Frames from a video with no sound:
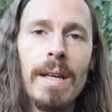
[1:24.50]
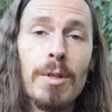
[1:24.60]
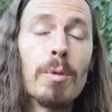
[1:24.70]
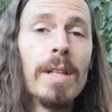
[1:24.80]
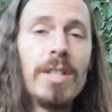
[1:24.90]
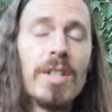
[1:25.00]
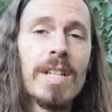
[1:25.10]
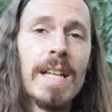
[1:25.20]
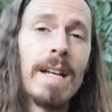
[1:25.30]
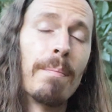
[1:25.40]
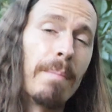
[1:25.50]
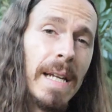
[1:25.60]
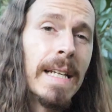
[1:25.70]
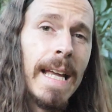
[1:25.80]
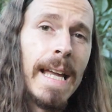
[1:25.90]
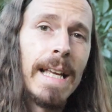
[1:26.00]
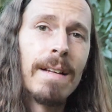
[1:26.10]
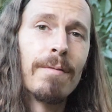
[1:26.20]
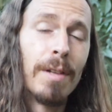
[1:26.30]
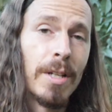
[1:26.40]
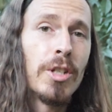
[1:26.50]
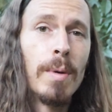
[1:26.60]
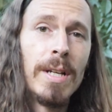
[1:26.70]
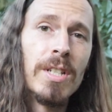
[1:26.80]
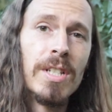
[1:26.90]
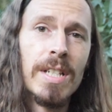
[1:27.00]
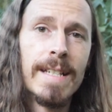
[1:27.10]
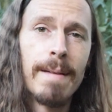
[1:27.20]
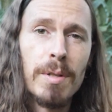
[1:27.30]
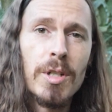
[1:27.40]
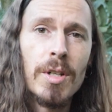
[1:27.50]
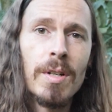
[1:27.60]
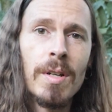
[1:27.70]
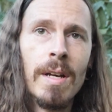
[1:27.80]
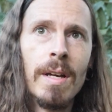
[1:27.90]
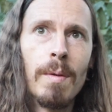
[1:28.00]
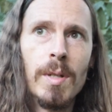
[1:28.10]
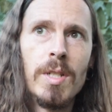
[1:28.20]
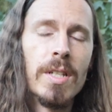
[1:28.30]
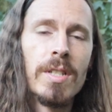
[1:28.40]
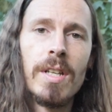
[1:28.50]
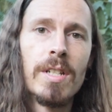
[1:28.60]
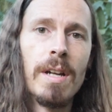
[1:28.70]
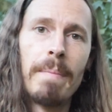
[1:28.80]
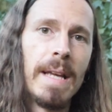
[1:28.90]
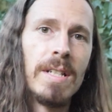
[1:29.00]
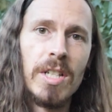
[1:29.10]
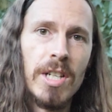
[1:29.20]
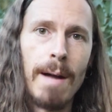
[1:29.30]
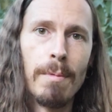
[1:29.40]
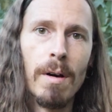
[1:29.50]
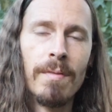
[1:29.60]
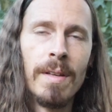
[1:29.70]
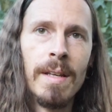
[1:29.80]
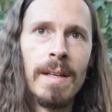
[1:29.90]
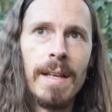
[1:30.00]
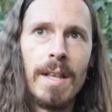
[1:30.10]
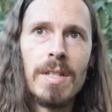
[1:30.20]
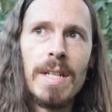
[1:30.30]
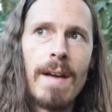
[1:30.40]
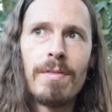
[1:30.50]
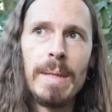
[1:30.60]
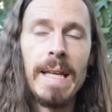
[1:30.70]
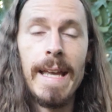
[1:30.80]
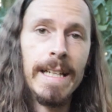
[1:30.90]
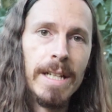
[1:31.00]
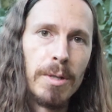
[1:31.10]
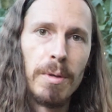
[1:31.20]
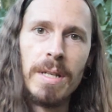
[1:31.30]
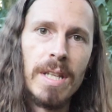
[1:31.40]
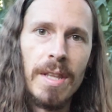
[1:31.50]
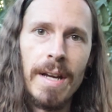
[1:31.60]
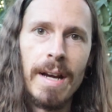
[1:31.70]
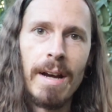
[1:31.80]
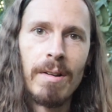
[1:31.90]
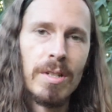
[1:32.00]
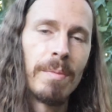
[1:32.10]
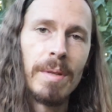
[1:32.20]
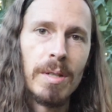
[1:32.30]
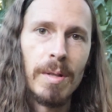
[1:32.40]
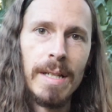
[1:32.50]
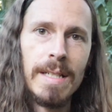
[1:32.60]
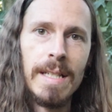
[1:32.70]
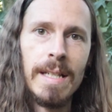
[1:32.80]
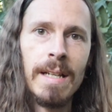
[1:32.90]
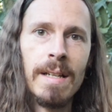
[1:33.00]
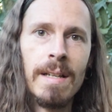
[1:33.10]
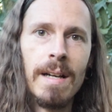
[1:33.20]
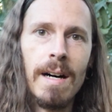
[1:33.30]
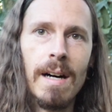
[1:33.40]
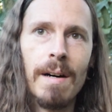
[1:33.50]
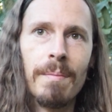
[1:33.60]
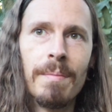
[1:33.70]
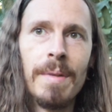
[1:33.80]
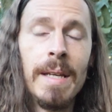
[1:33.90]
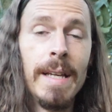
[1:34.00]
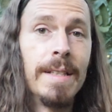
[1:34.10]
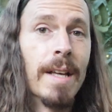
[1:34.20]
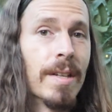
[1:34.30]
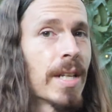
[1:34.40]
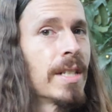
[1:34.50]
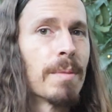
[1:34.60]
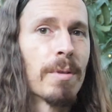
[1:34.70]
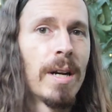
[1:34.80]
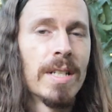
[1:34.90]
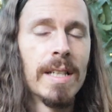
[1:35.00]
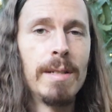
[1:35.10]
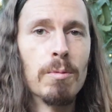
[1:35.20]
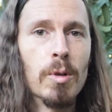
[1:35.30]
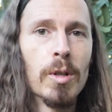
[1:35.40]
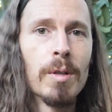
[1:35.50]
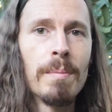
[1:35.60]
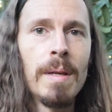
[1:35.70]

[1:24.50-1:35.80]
is really just to kind of mitigate fluctuations in temperature, which this does an amazing job of. It doesn't have to be 80 degrees in there or something crazy. It does get surprisingly warm.